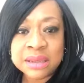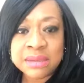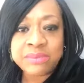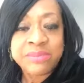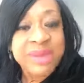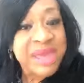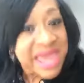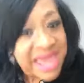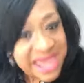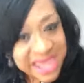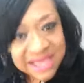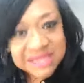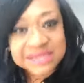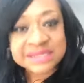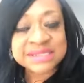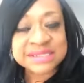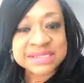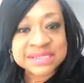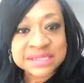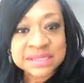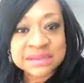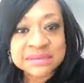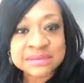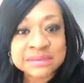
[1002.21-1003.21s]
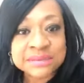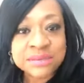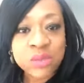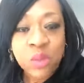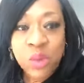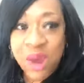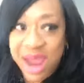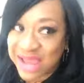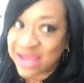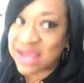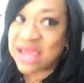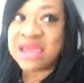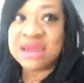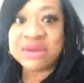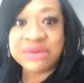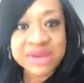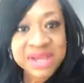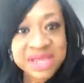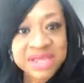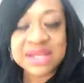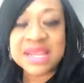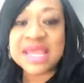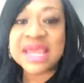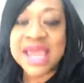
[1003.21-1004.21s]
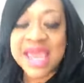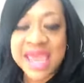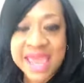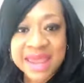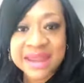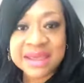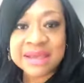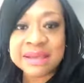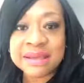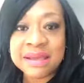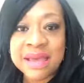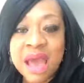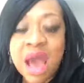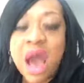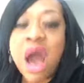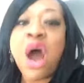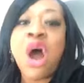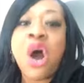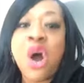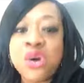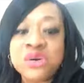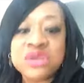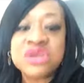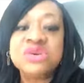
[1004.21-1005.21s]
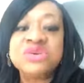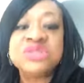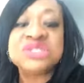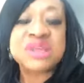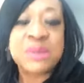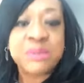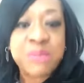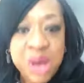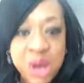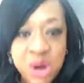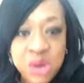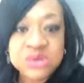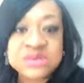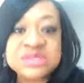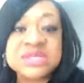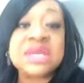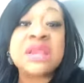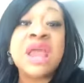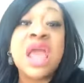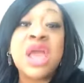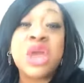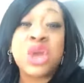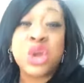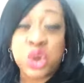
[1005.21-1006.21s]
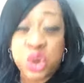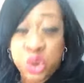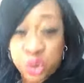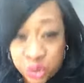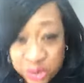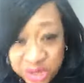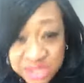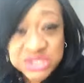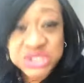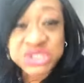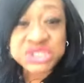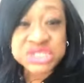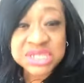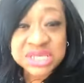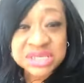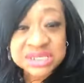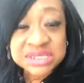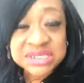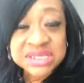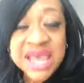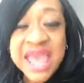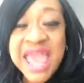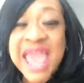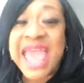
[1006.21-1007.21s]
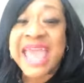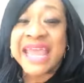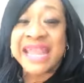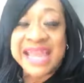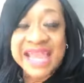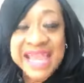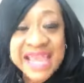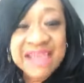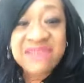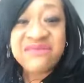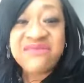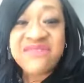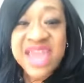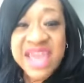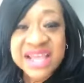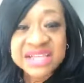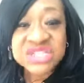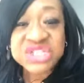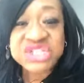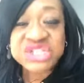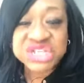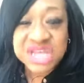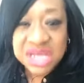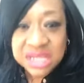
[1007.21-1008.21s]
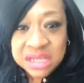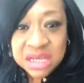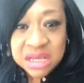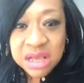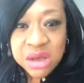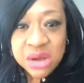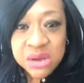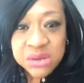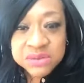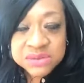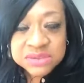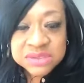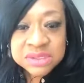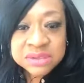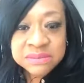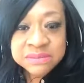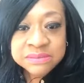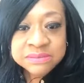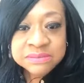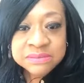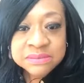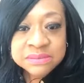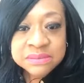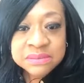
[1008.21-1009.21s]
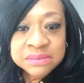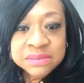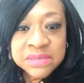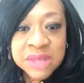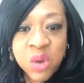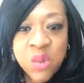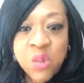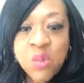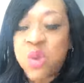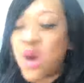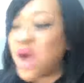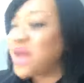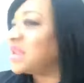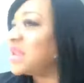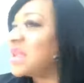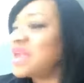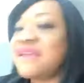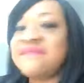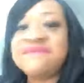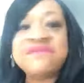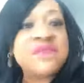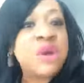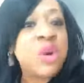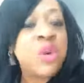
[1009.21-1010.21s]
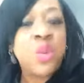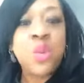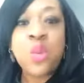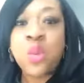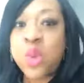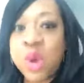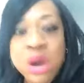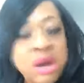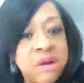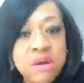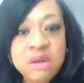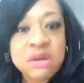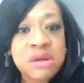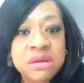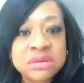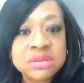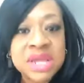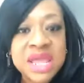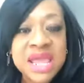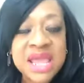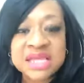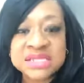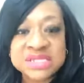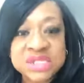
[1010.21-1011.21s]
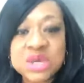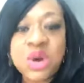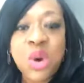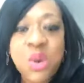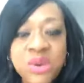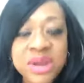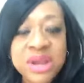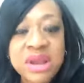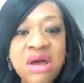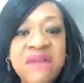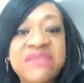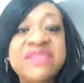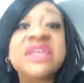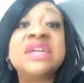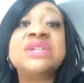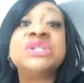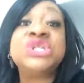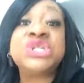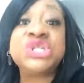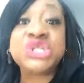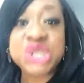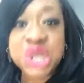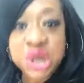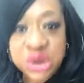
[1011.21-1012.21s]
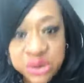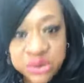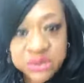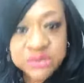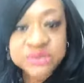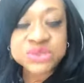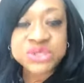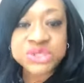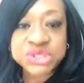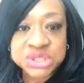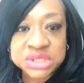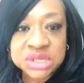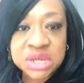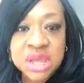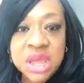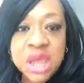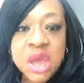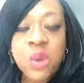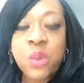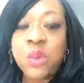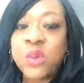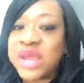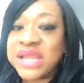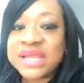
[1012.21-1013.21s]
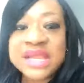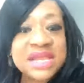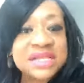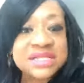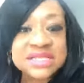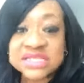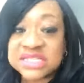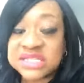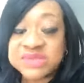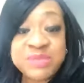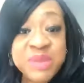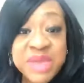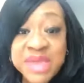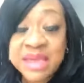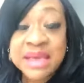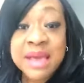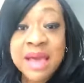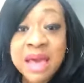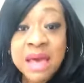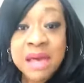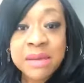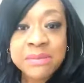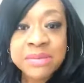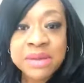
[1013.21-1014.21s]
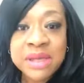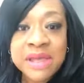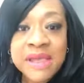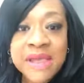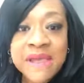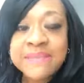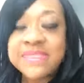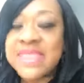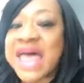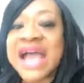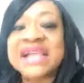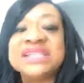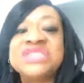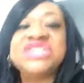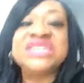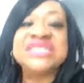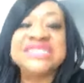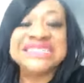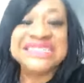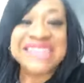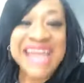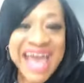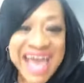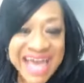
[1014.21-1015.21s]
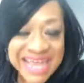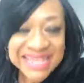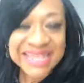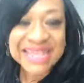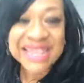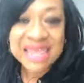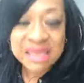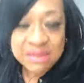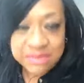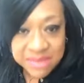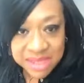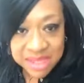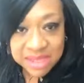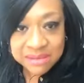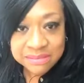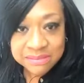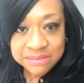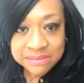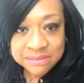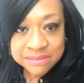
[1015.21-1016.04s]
Pence, right here in Indiana, all you supposed Christians and evangelicals? What in the world is going on? The church. We need to speak up. Not just Don Lemon